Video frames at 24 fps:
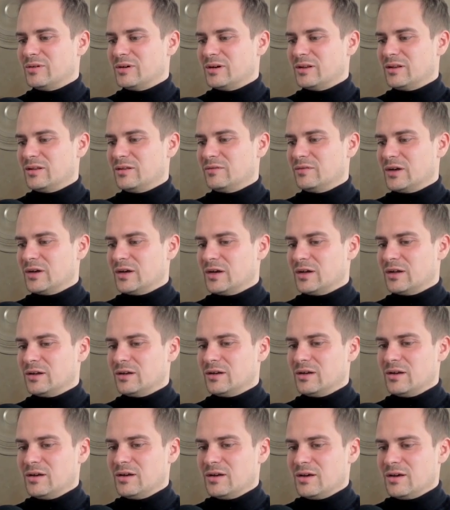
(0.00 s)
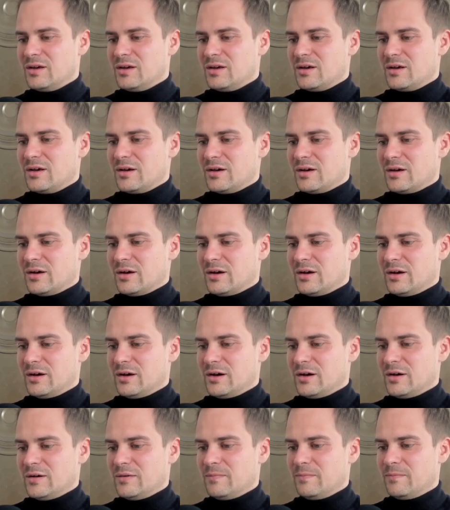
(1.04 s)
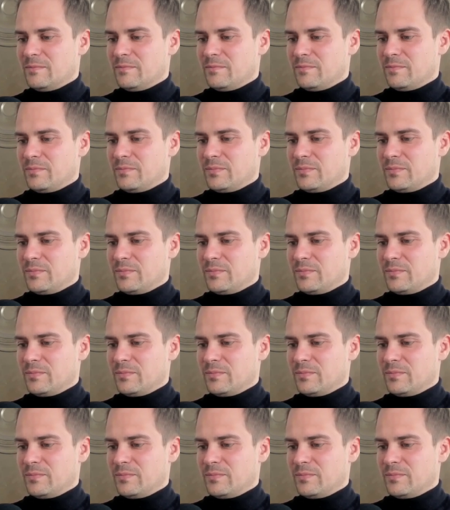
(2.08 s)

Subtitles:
I love that. um